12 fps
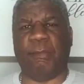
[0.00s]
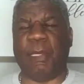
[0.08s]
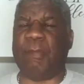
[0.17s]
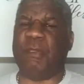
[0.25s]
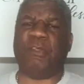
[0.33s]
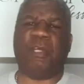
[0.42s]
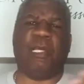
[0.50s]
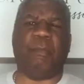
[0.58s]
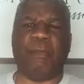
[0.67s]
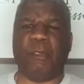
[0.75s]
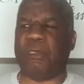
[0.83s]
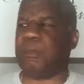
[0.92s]
Maybe you're trying
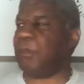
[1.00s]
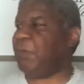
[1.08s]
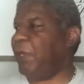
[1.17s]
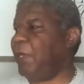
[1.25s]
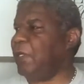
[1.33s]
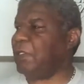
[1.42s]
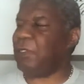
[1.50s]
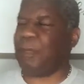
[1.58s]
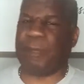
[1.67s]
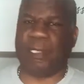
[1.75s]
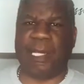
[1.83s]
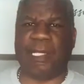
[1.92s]
to build some credit or
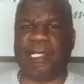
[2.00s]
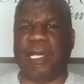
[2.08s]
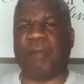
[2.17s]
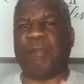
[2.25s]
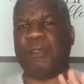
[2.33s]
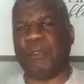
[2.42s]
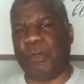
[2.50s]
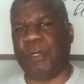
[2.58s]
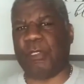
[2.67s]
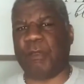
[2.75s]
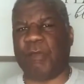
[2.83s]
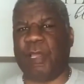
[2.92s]
something like that. If you're
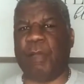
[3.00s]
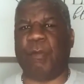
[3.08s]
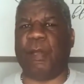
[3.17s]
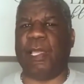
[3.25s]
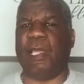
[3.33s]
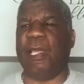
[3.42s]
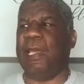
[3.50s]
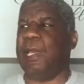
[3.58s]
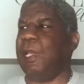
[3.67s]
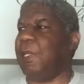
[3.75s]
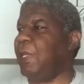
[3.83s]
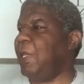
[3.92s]
doing it the right way
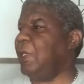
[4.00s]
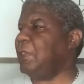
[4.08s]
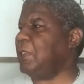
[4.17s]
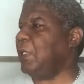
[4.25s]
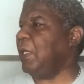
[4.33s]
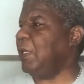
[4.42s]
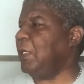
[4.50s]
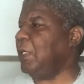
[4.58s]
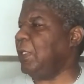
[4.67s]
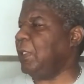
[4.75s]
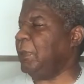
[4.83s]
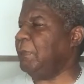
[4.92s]
and there's
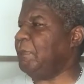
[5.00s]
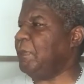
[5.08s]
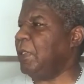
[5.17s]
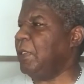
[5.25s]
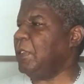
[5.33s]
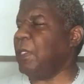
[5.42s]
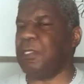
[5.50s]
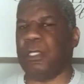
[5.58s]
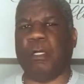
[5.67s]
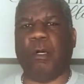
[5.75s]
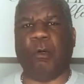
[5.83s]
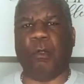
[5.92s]

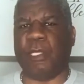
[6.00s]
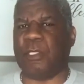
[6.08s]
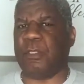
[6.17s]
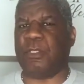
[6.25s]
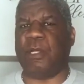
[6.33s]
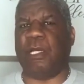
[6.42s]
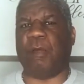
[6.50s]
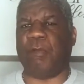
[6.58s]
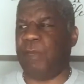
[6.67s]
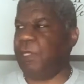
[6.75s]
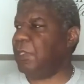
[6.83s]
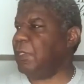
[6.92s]
a goal that you're trying to
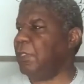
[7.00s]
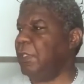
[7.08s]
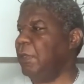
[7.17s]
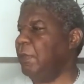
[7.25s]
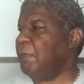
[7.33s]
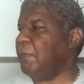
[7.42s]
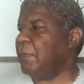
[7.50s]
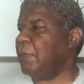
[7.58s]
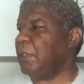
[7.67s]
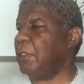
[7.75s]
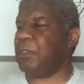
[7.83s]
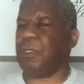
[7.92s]
reach,
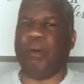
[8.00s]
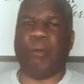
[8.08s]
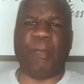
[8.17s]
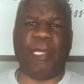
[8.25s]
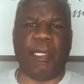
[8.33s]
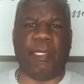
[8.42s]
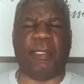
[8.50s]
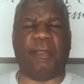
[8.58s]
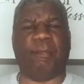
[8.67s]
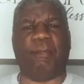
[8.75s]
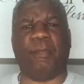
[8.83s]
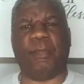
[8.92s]
then so be it.
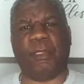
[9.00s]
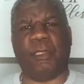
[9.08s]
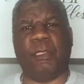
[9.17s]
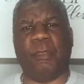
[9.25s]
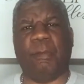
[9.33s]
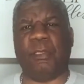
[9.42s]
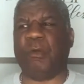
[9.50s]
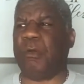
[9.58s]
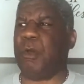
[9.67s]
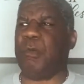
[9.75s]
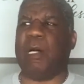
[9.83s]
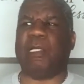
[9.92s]
But
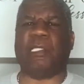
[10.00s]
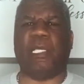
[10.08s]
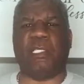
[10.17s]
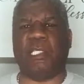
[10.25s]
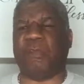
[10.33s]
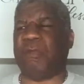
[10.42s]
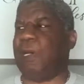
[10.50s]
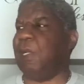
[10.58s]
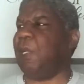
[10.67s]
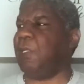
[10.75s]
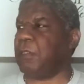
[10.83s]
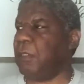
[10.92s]
don't go out there and just
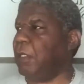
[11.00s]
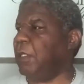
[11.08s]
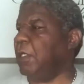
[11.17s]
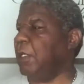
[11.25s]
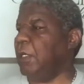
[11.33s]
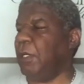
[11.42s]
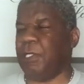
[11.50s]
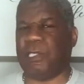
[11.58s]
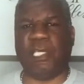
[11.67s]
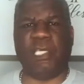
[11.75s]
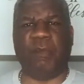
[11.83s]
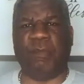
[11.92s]
finance a
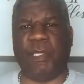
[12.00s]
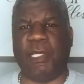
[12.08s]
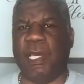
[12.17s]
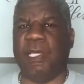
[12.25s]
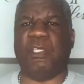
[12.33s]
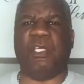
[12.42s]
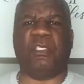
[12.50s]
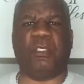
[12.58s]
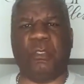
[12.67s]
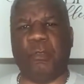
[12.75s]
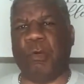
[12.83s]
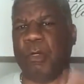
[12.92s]
TV just
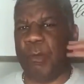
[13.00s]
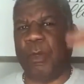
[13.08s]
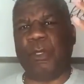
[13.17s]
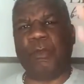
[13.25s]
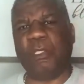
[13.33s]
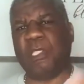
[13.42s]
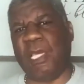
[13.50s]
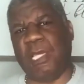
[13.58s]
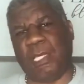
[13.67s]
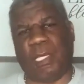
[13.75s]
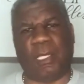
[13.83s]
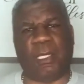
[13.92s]
to do it. What are you
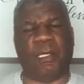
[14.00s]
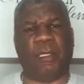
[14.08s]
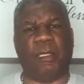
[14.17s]
thinking?